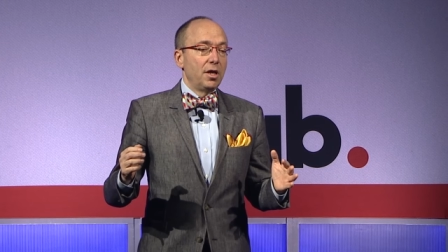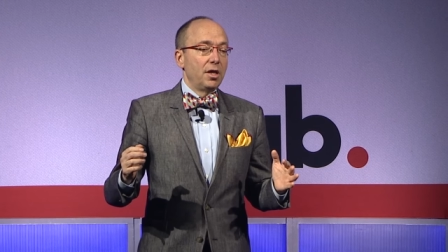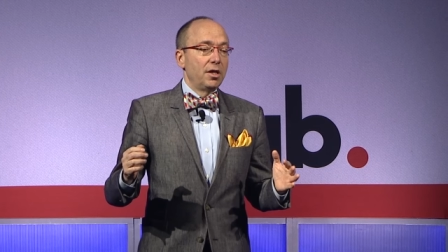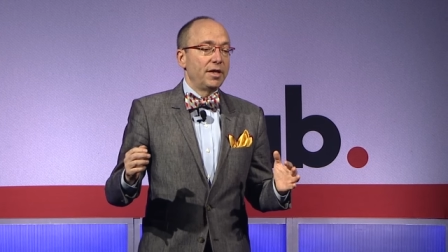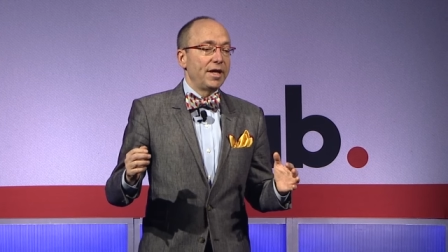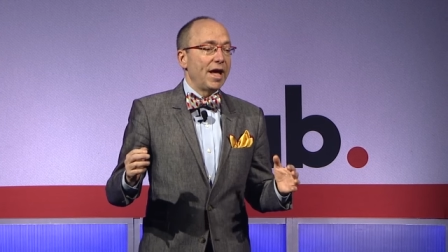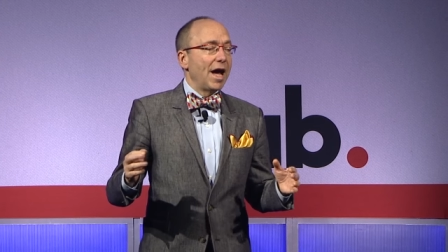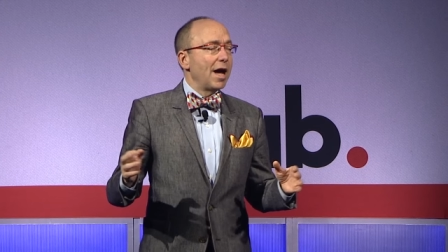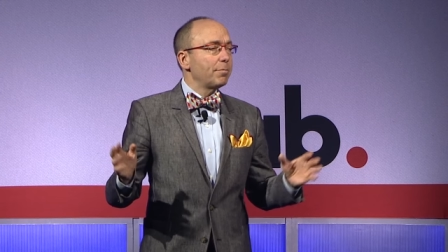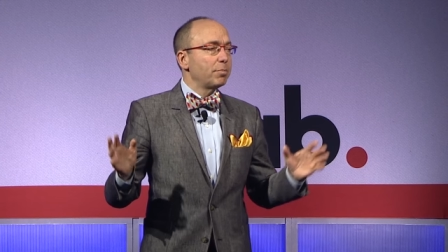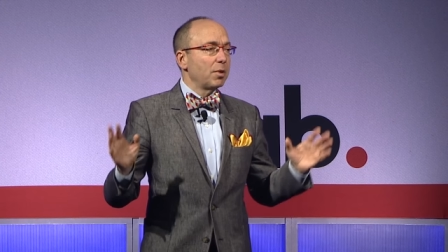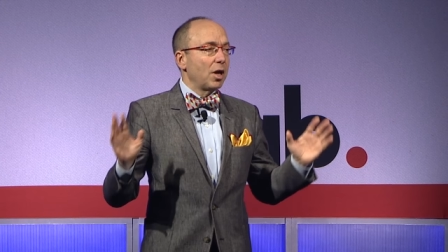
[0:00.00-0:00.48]

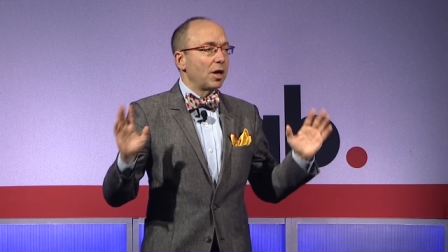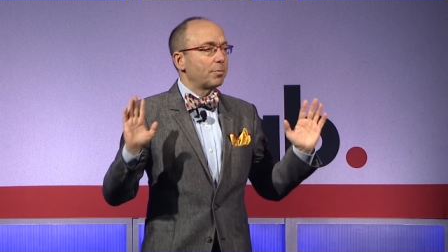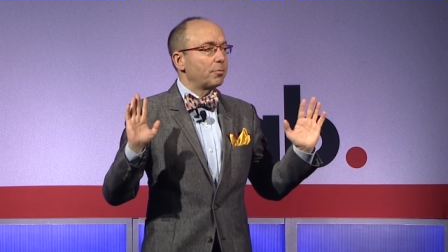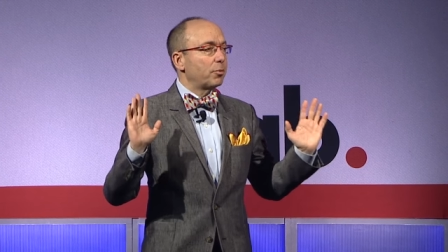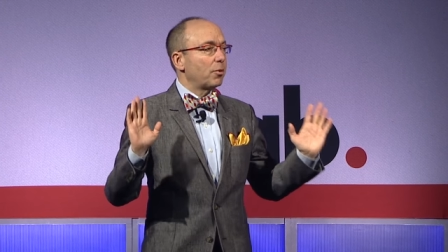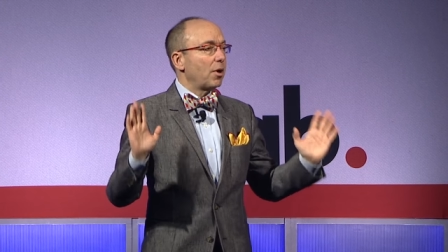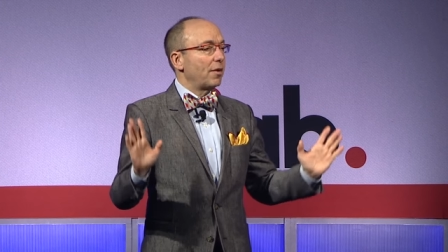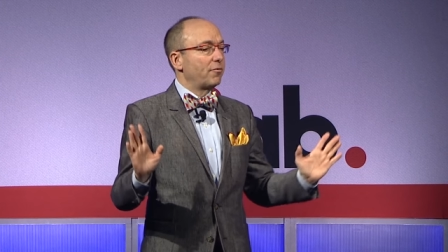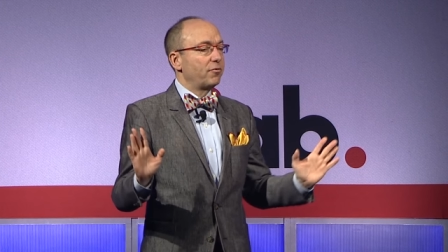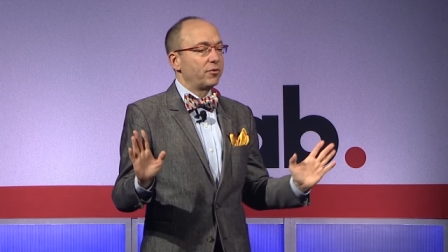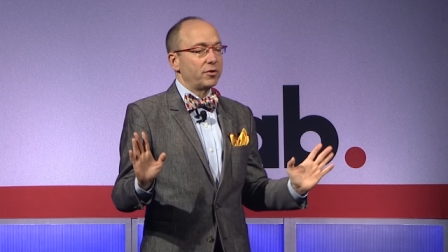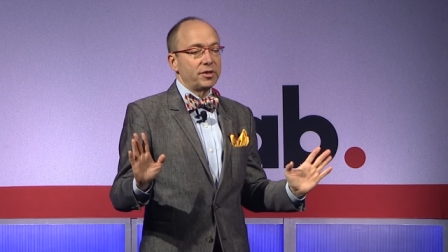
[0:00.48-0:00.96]
the ad block
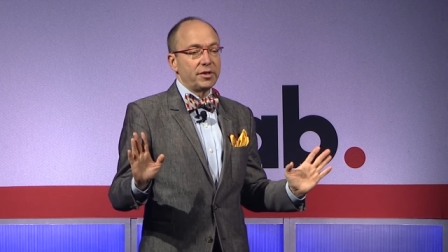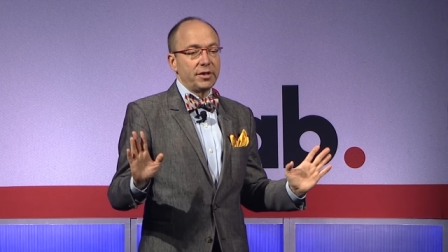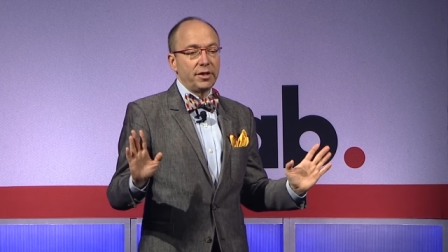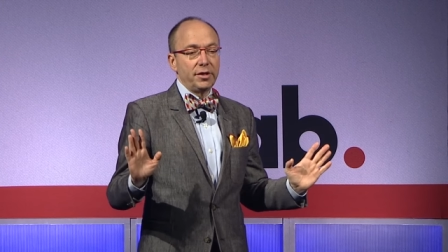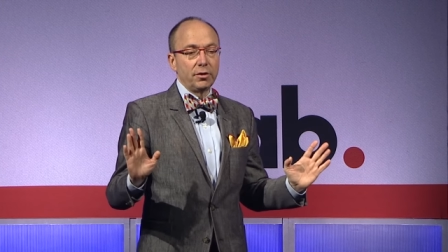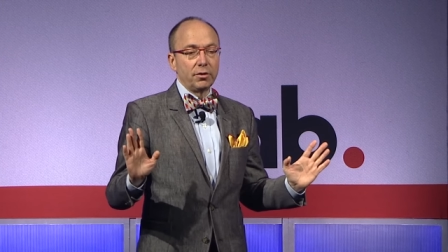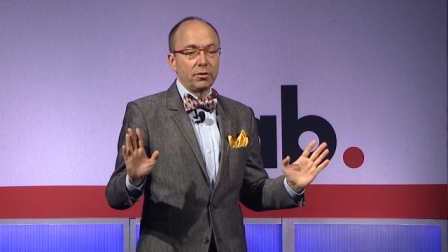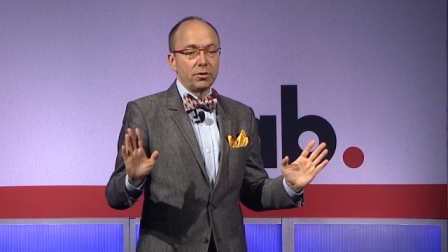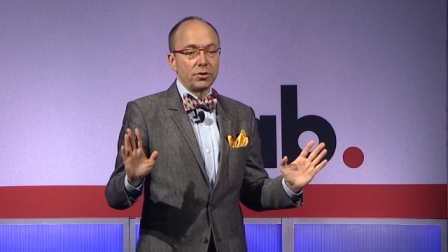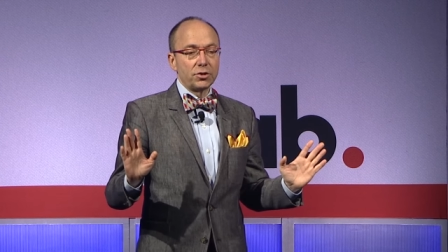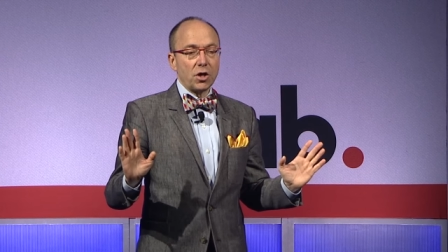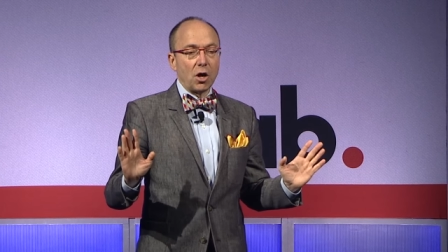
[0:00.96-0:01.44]

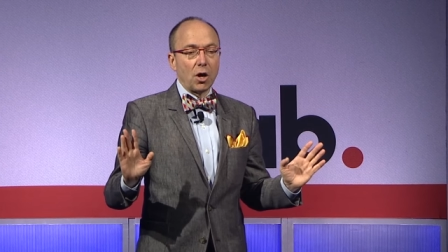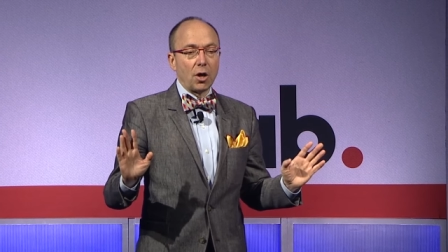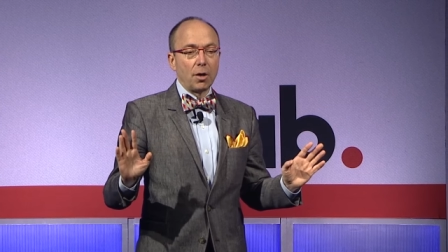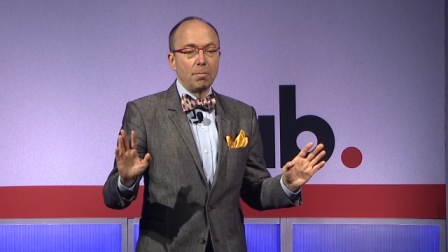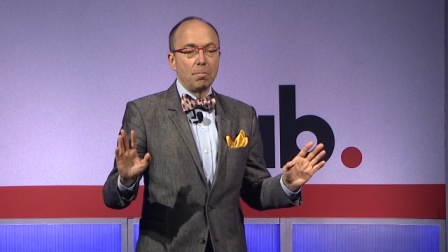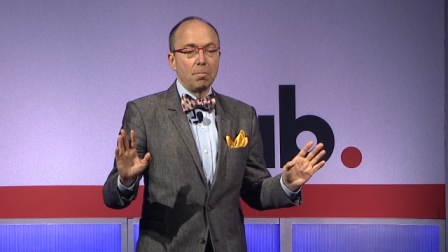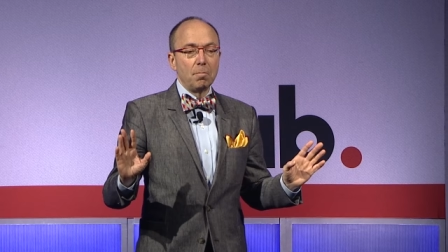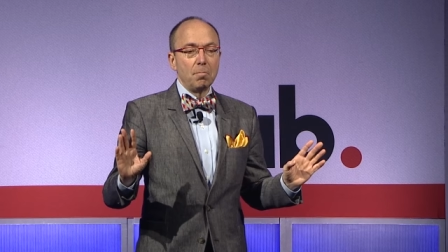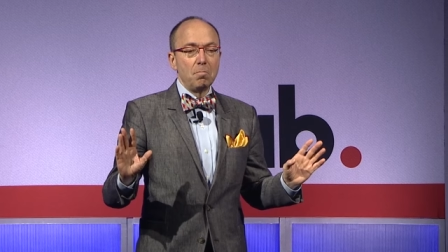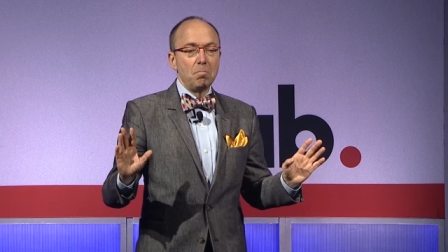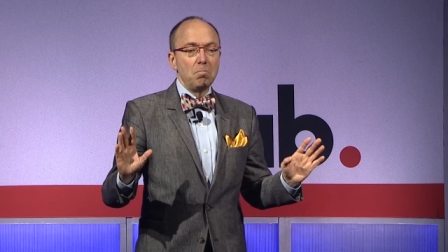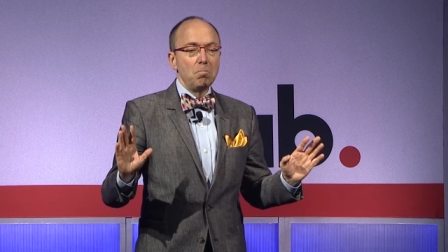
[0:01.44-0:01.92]
profiteers are
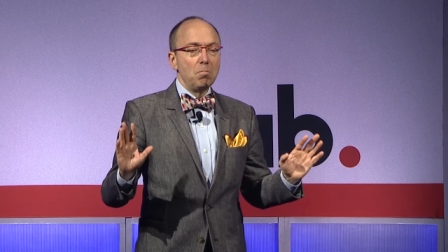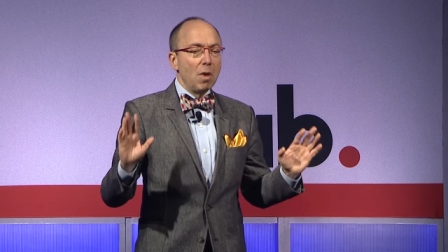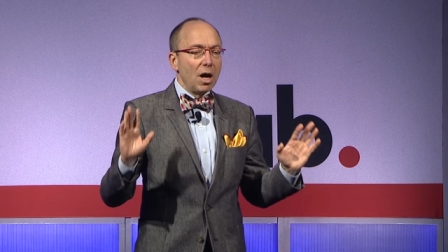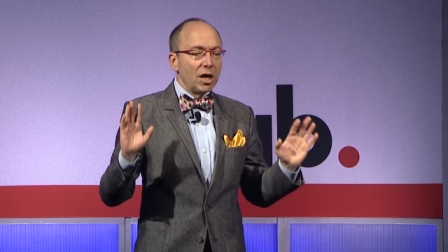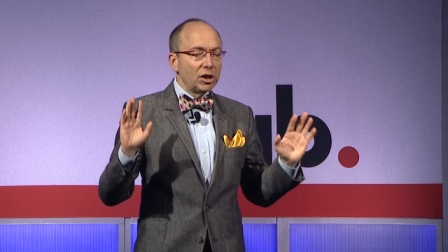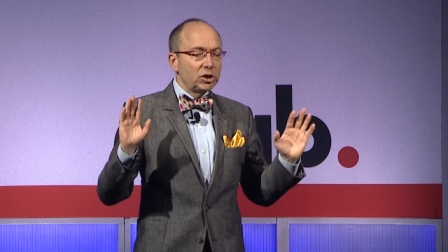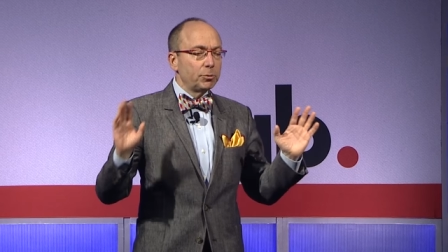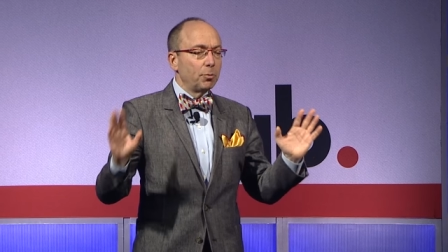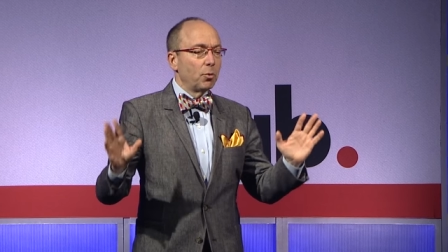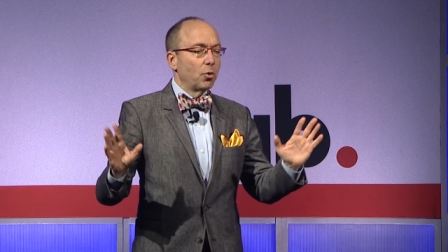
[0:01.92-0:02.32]
much